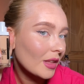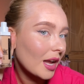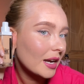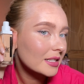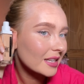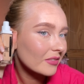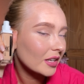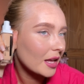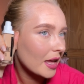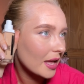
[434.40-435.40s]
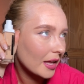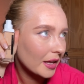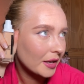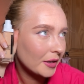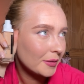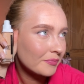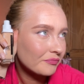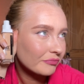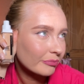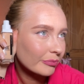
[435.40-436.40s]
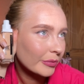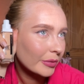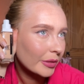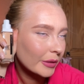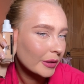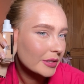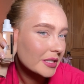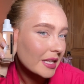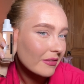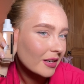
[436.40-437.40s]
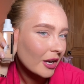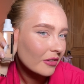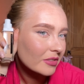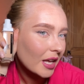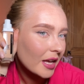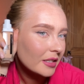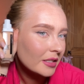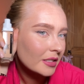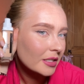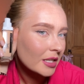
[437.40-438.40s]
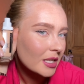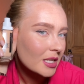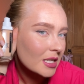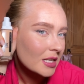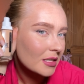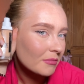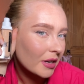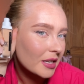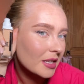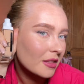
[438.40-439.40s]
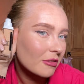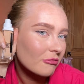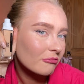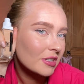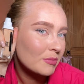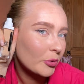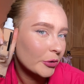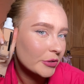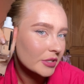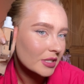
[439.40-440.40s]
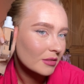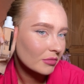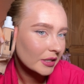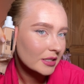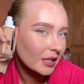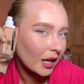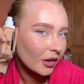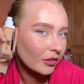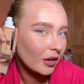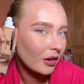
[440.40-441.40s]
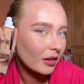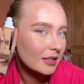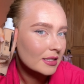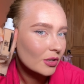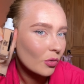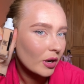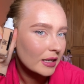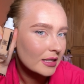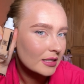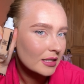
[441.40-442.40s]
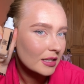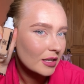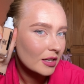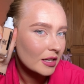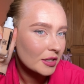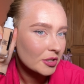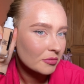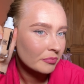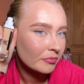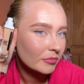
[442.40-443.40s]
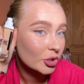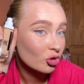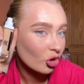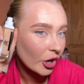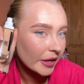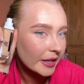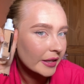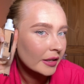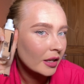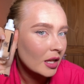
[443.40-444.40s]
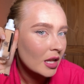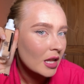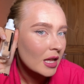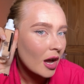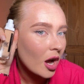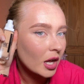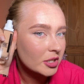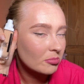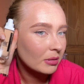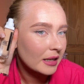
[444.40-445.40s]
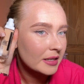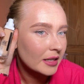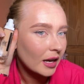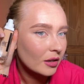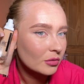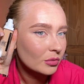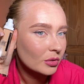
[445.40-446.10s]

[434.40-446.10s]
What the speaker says: I'd give it a 7 out of 10. My 3 points to bring it down are it's quite drying, hard to blend out,